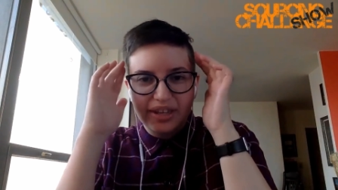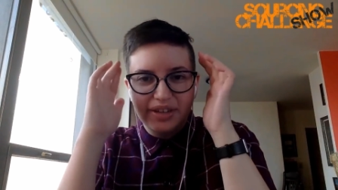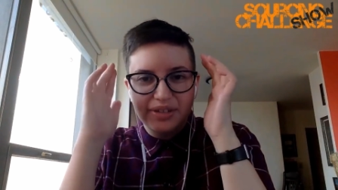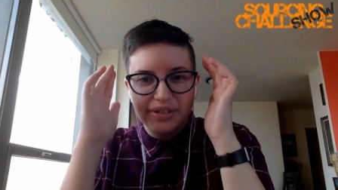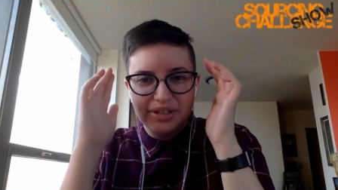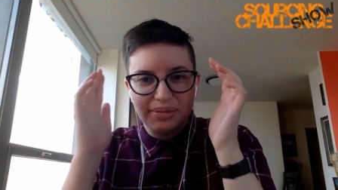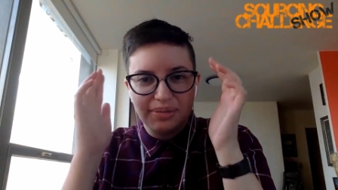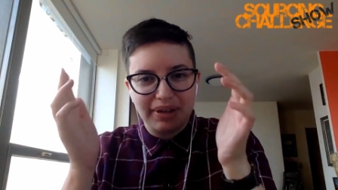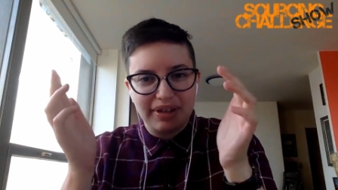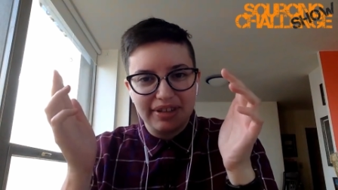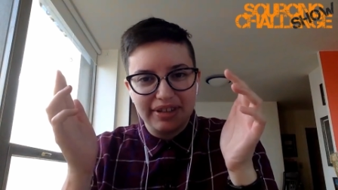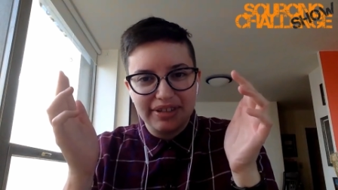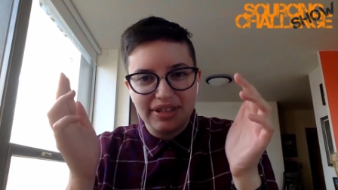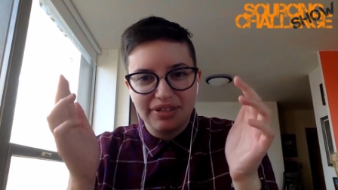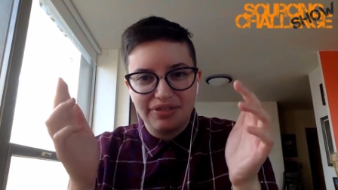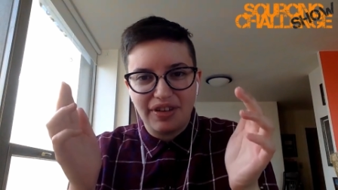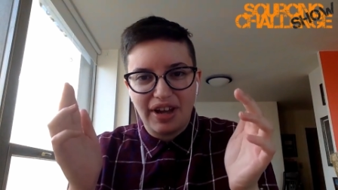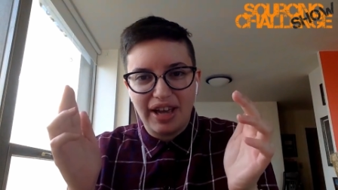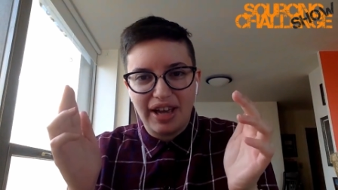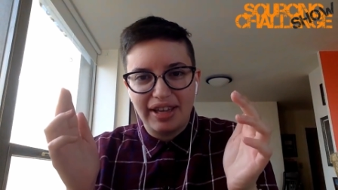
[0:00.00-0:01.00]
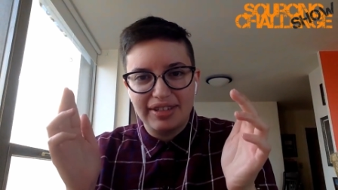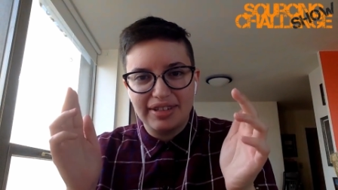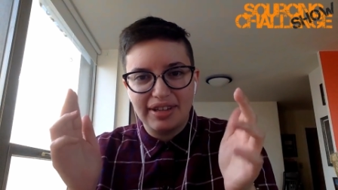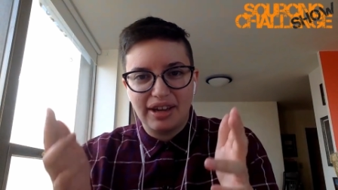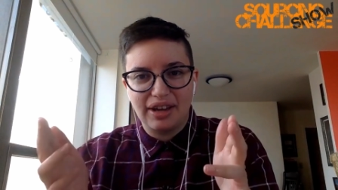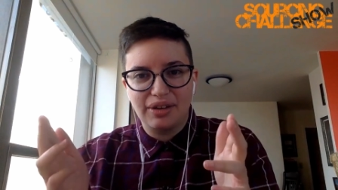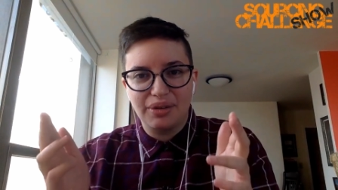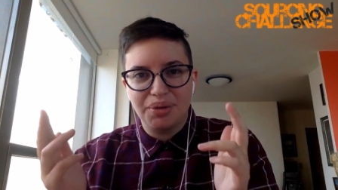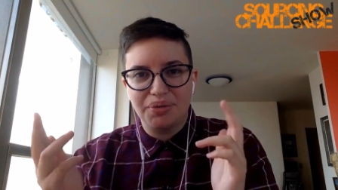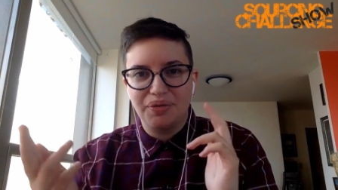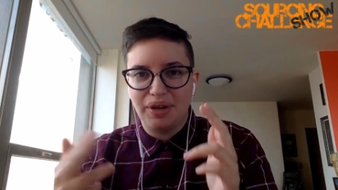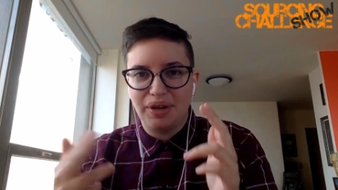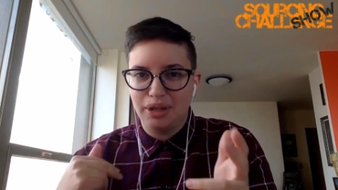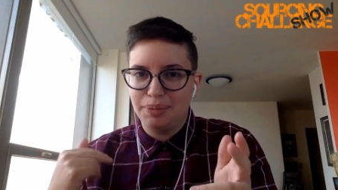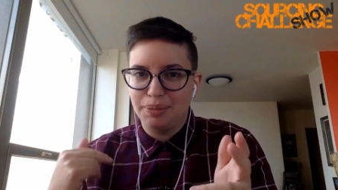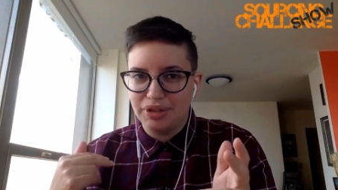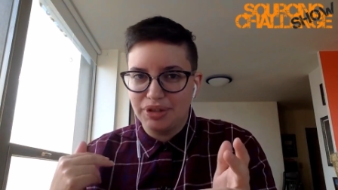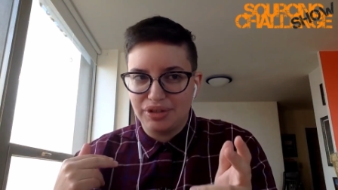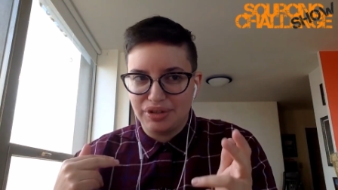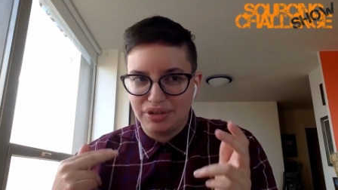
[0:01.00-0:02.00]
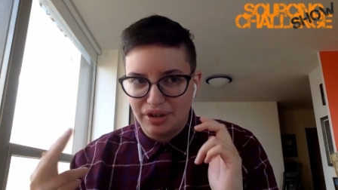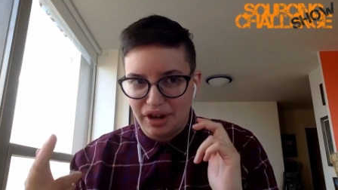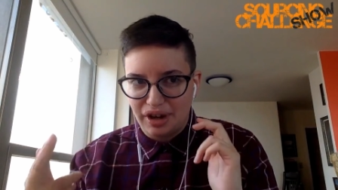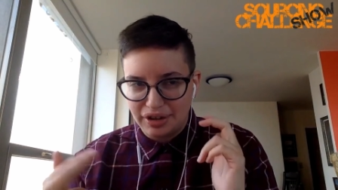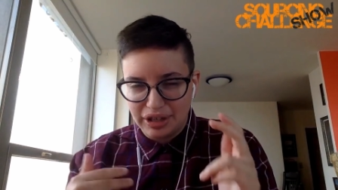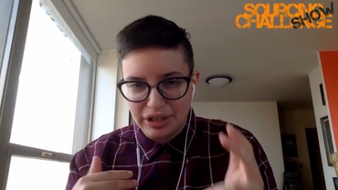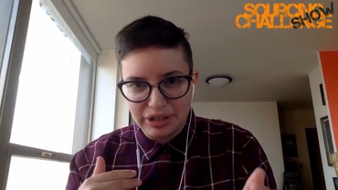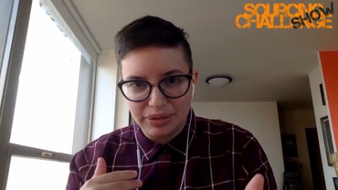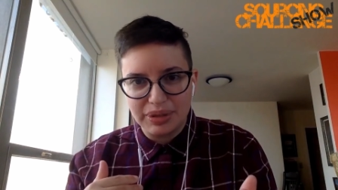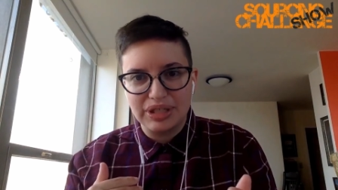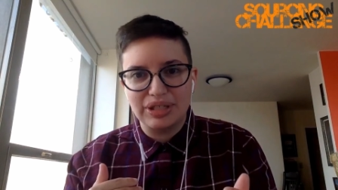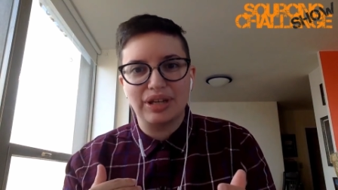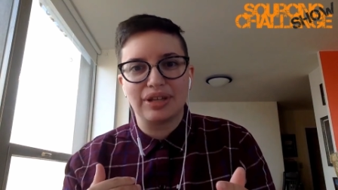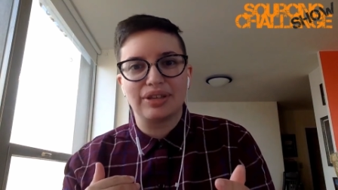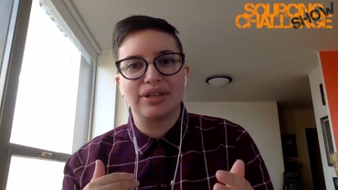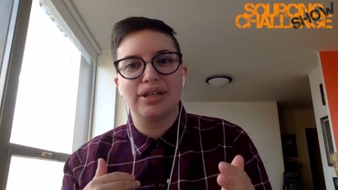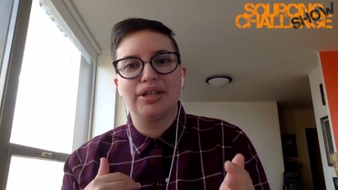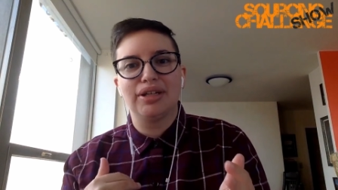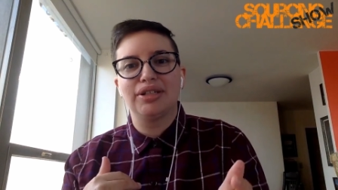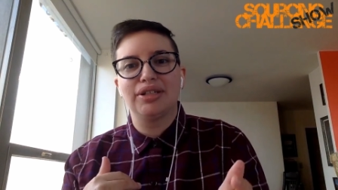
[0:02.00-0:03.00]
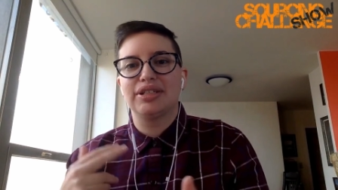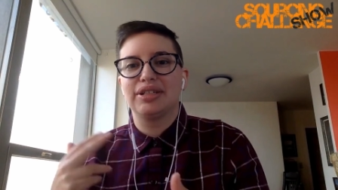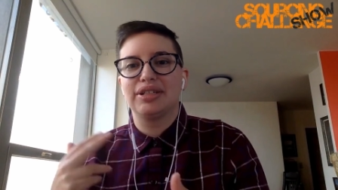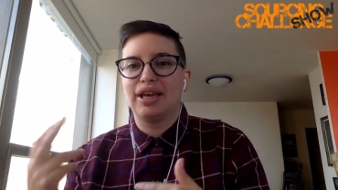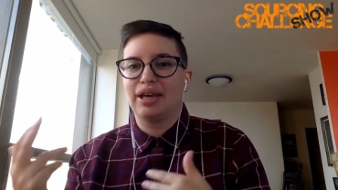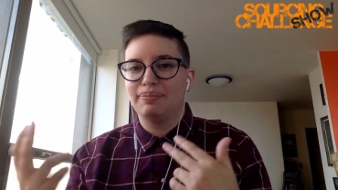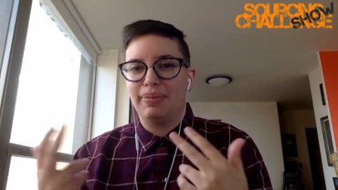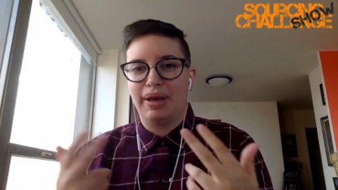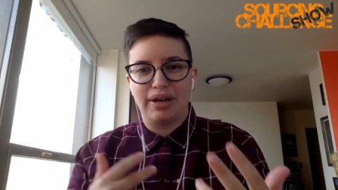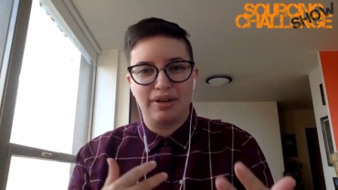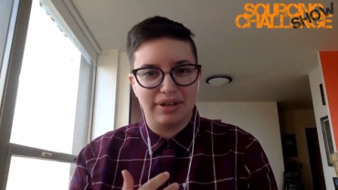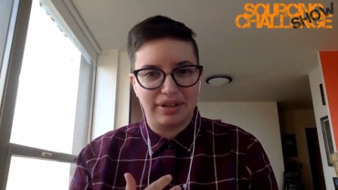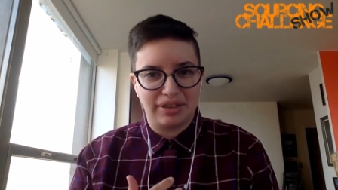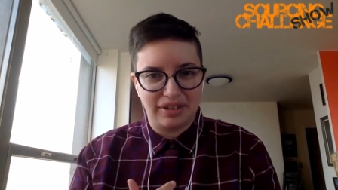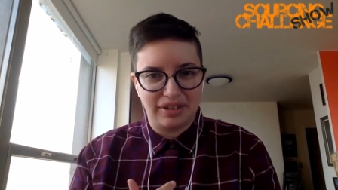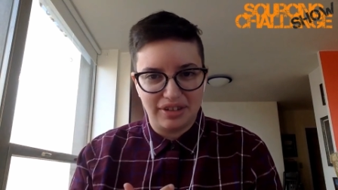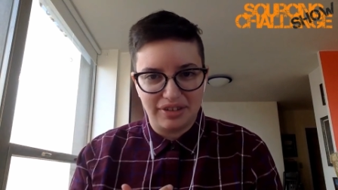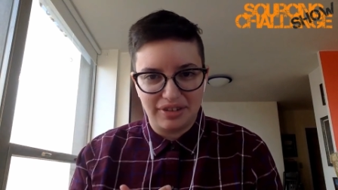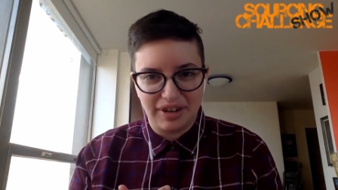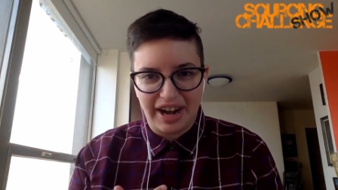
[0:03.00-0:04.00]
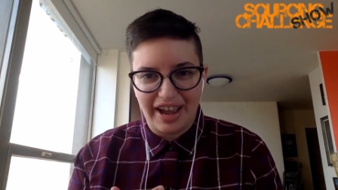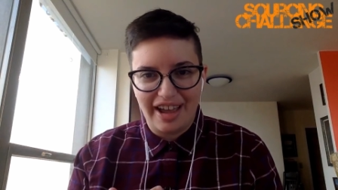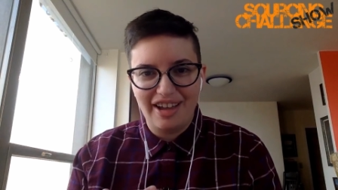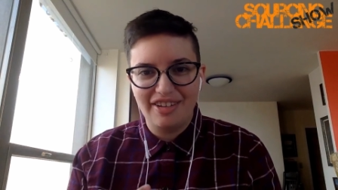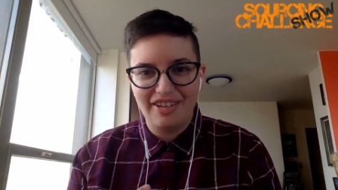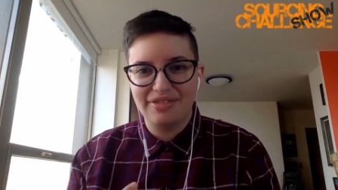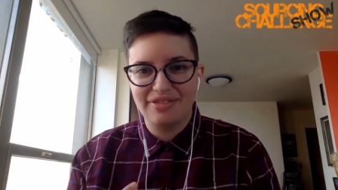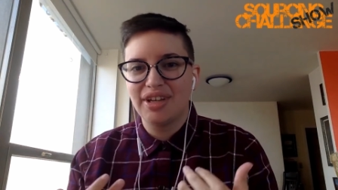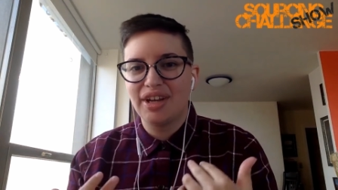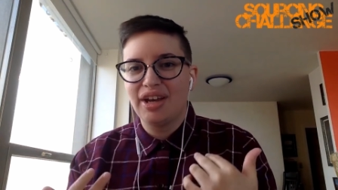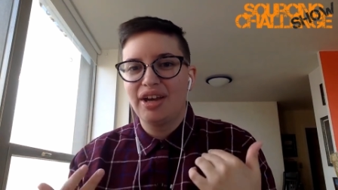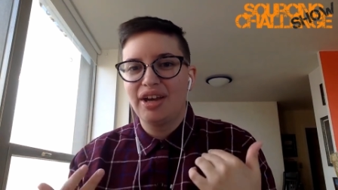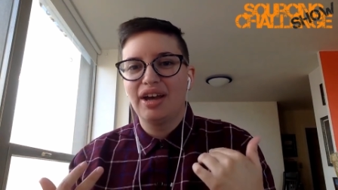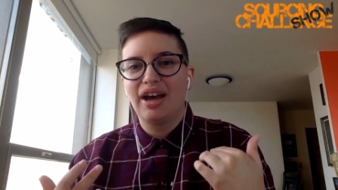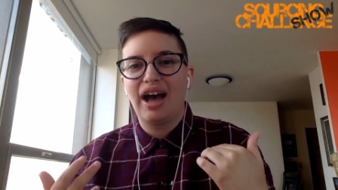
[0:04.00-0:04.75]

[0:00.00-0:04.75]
we can use Twitter to find how developers are talking to each other to get better at their craft.